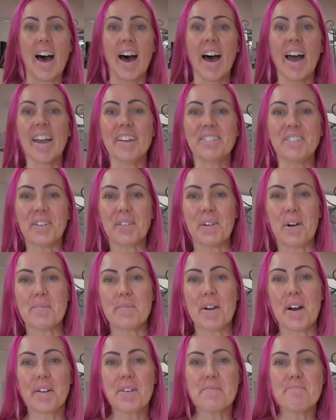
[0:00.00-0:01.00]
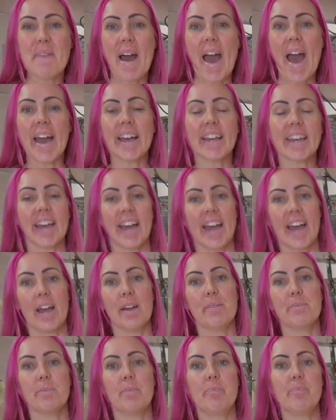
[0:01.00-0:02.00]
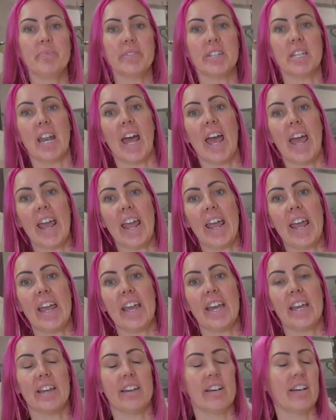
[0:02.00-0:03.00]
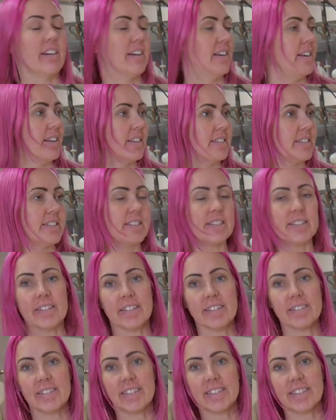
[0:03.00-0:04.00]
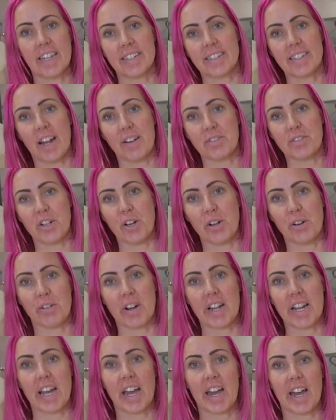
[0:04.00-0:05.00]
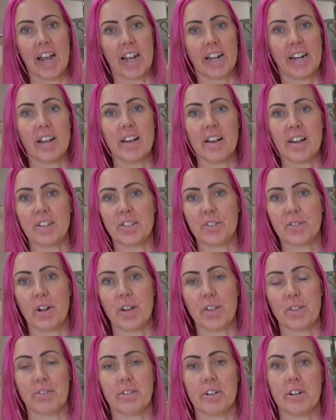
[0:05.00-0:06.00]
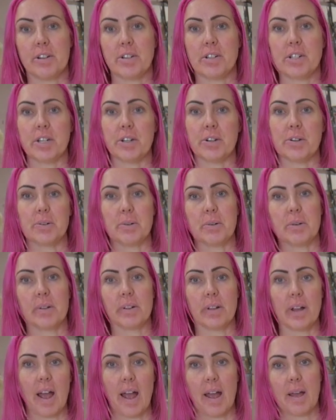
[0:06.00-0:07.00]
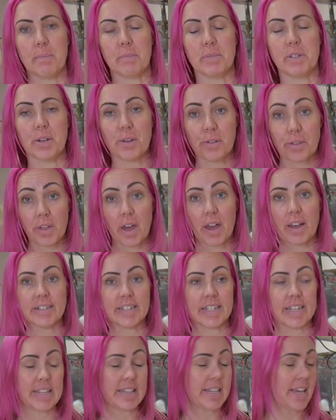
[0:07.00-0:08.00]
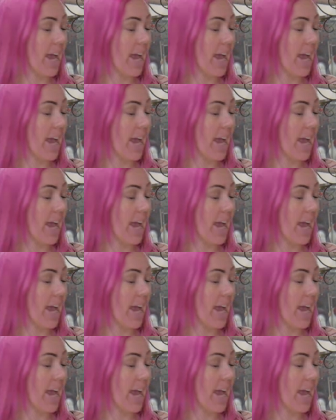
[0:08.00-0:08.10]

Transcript: Hi everyone, welcome back. Today it's Saturday afternoon already. I had clients right through till 2:30 in